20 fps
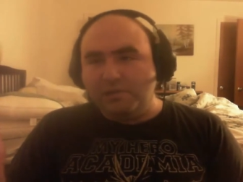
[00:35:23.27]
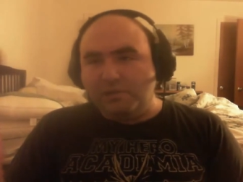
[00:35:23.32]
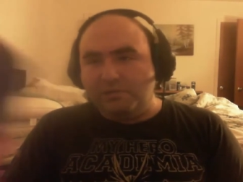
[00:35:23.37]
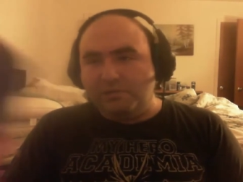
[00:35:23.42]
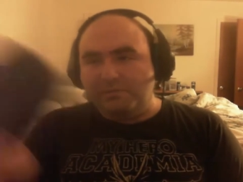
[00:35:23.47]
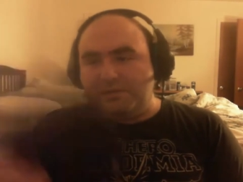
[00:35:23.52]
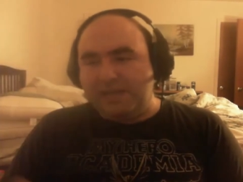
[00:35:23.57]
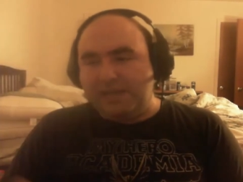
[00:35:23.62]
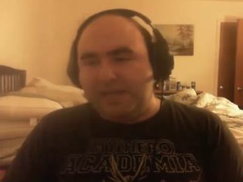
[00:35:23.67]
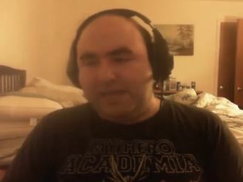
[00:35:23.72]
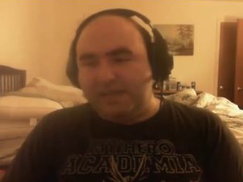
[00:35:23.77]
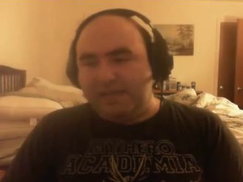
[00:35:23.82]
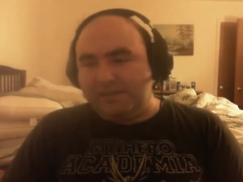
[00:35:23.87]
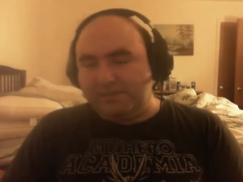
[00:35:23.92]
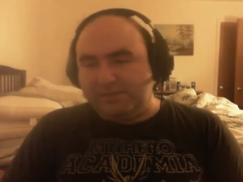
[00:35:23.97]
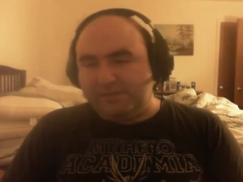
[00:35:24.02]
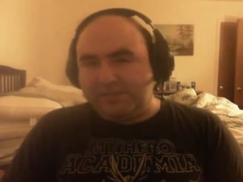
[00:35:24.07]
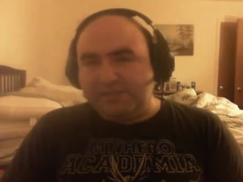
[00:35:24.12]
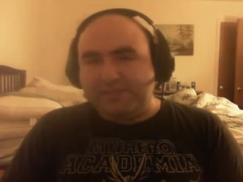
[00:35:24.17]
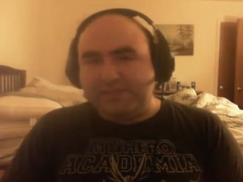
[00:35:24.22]
Oh, yeah.
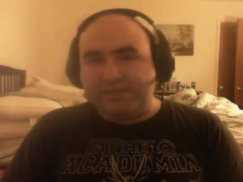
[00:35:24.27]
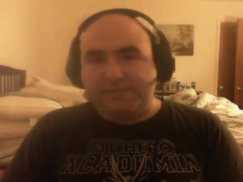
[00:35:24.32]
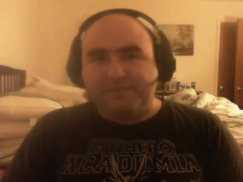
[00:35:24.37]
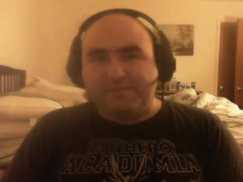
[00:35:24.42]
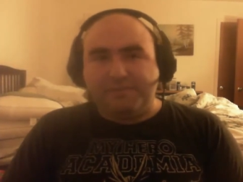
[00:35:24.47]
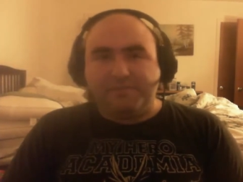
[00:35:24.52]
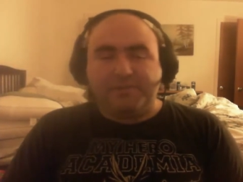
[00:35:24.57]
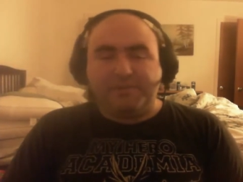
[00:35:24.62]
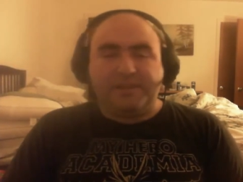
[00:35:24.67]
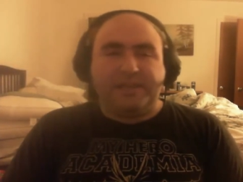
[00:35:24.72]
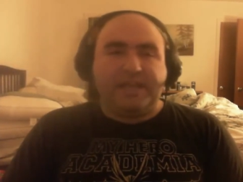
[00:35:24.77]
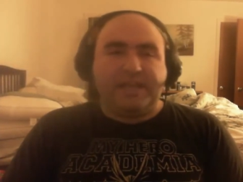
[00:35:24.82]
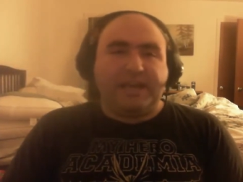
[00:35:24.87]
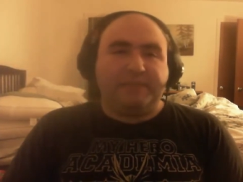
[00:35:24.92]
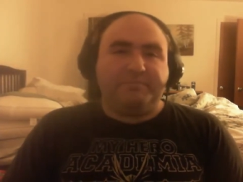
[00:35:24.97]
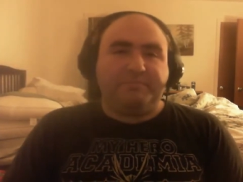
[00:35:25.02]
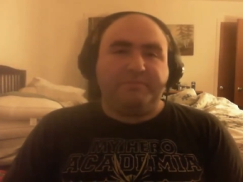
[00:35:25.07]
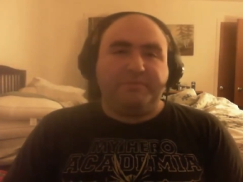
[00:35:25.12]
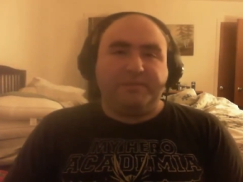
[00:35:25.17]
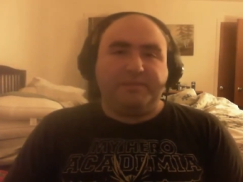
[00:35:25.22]
So she's going to be really
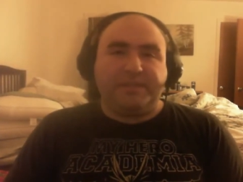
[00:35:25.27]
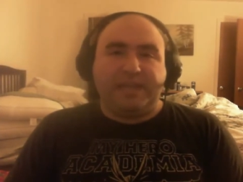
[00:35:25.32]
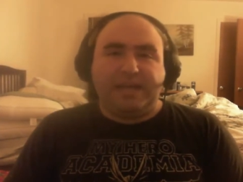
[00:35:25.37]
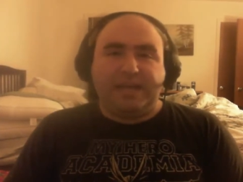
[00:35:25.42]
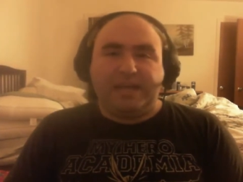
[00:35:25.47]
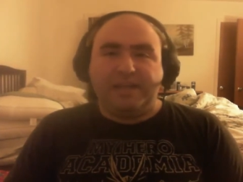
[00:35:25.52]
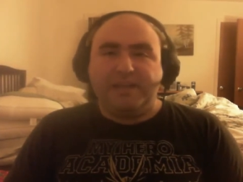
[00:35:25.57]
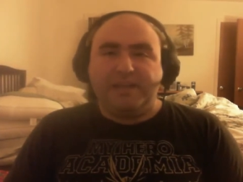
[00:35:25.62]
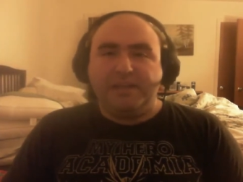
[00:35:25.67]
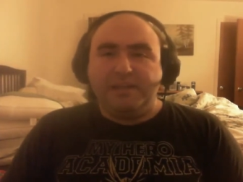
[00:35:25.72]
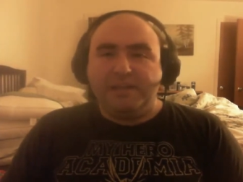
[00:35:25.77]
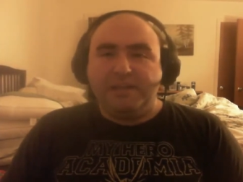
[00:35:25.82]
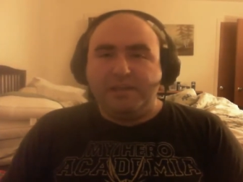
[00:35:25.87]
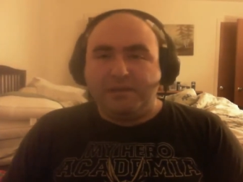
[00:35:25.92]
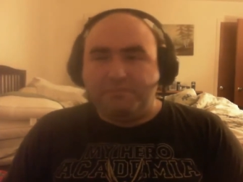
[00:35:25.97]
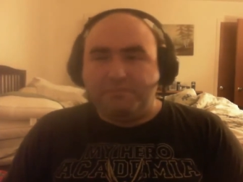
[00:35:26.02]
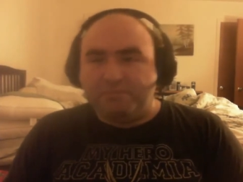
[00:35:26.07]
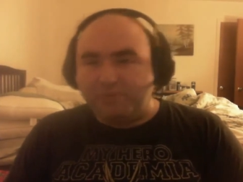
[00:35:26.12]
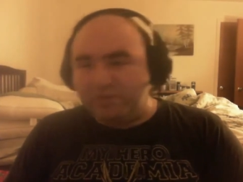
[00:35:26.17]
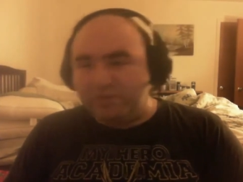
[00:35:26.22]
happy with that,
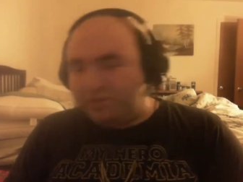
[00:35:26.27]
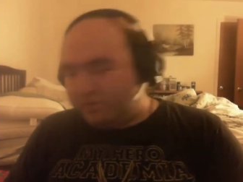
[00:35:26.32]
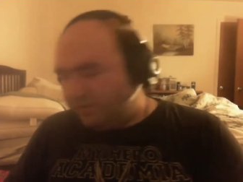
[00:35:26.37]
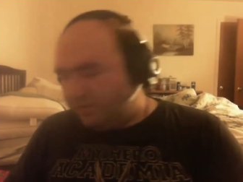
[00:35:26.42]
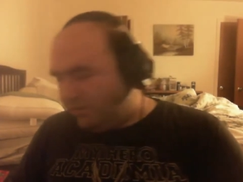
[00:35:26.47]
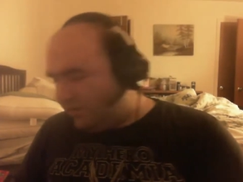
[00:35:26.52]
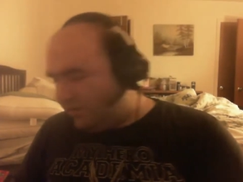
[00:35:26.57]
I'm pretty